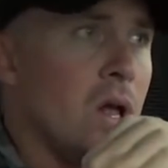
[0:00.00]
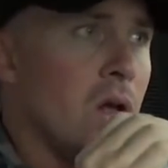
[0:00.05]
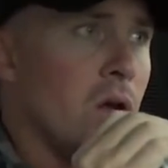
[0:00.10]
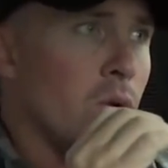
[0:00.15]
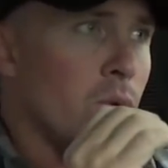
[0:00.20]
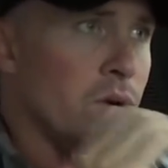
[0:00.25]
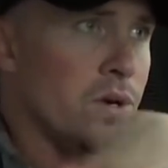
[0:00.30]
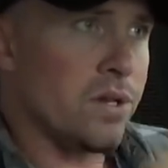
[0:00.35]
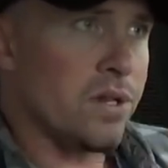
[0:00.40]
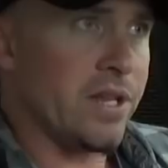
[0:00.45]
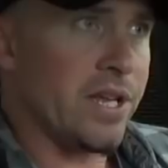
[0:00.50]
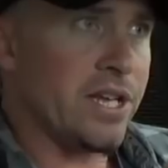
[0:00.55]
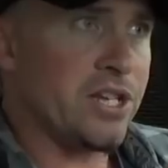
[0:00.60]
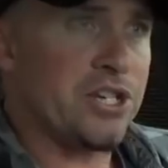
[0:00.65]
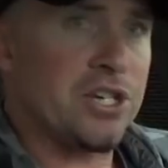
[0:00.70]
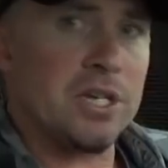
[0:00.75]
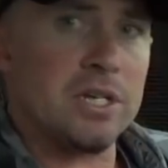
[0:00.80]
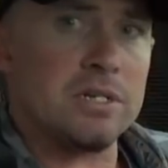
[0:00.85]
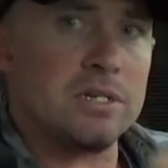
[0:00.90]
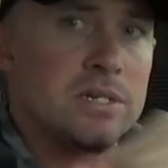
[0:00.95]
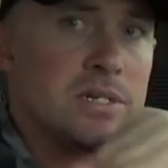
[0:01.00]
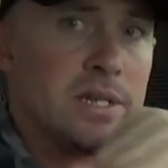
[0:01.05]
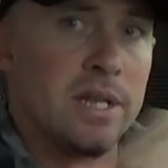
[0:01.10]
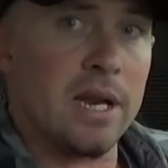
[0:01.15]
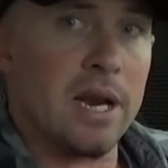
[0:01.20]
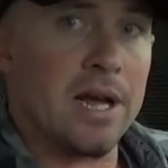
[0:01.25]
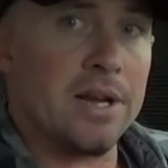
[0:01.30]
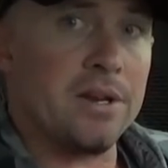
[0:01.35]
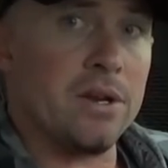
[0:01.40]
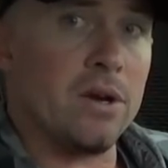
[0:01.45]
religions
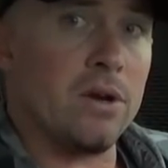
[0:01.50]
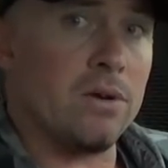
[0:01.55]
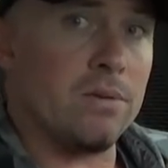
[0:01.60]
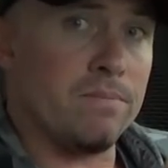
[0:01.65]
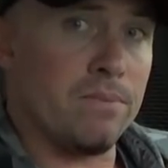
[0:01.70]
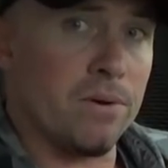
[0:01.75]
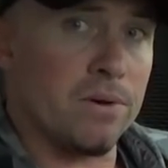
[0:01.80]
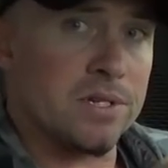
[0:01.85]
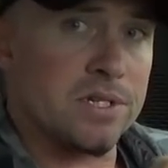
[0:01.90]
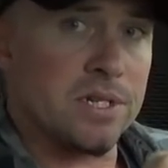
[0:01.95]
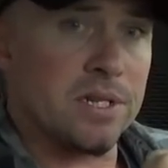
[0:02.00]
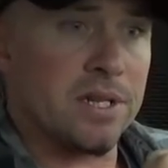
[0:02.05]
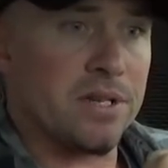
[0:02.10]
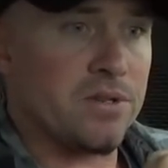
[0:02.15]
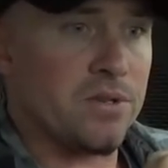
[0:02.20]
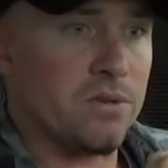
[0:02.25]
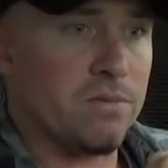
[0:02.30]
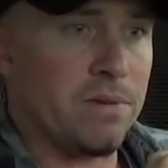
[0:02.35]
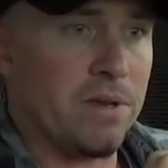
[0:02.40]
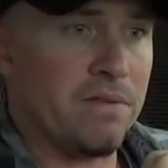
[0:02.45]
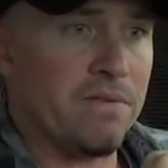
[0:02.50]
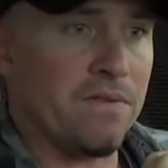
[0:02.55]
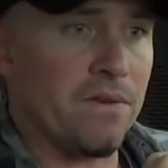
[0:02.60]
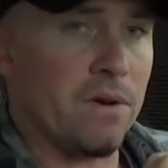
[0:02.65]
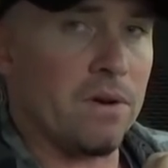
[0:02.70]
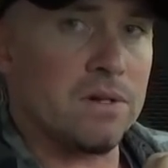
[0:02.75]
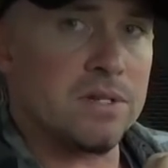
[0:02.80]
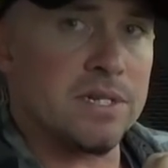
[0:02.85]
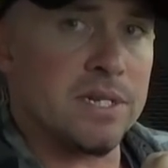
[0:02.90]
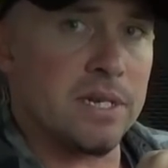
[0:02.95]
that I know personally to be
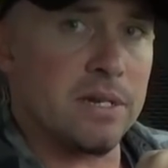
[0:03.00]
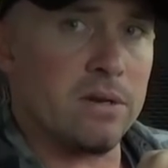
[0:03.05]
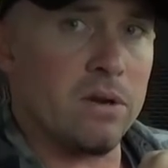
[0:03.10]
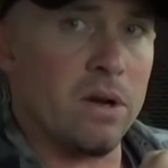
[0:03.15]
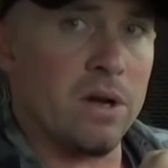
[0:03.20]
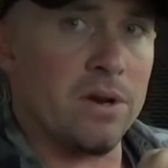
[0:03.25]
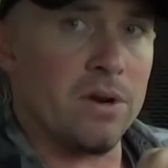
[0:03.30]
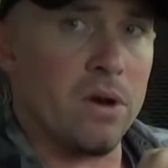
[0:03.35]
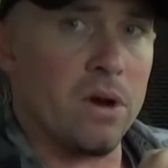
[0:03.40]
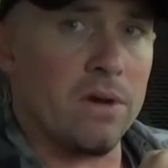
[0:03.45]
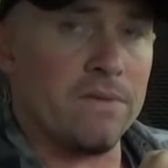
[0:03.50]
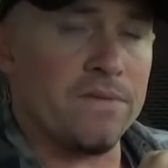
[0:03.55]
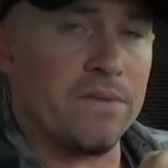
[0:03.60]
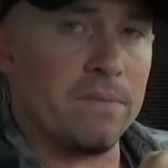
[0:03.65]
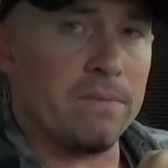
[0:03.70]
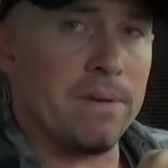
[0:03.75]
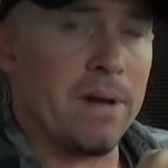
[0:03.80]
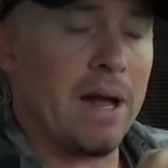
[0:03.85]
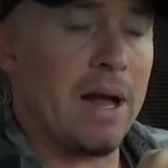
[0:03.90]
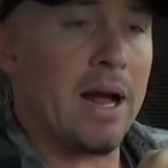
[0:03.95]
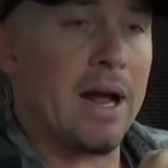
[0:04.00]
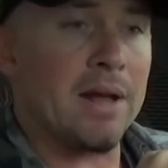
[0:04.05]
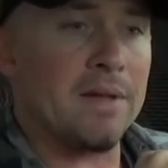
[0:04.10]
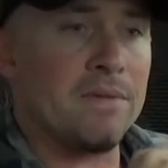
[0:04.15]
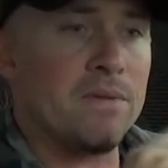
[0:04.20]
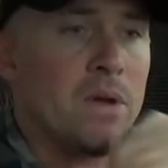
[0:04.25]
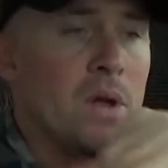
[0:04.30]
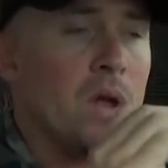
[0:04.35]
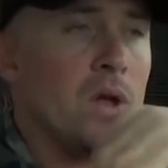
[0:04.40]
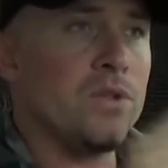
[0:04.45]
false and off the path